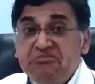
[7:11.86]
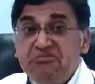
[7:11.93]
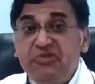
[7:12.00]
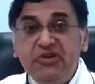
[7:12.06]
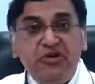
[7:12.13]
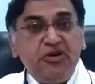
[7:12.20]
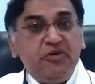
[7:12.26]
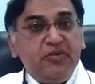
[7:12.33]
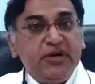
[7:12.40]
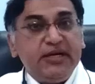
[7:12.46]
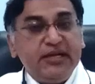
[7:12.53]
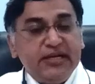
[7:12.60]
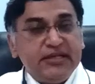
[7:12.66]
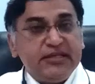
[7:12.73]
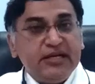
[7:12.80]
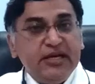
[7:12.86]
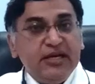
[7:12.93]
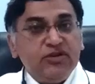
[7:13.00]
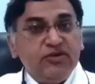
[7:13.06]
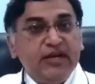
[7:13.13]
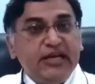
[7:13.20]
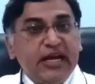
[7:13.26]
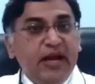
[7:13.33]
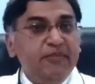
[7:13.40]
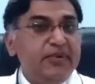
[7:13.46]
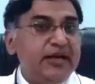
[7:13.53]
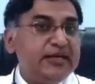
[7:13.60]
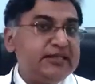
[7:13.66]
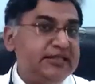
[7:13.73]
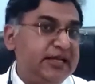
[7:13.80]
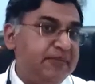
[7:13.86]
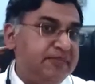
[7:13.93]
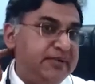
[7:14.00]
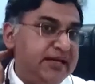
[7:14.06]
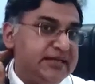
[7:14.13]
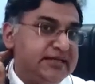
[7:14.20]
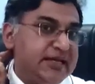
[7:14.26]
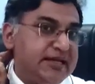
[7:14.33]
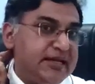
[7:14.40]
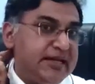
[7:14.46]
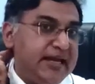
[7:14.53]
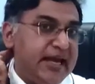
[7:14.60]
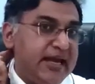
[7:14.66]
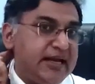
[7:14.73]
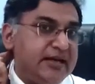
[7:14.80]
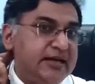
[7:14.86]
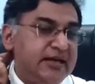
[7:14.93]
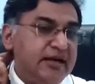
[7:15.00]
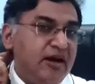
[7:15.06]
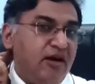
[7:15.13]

You don't know what it is, so it can be a slip disc in the neck,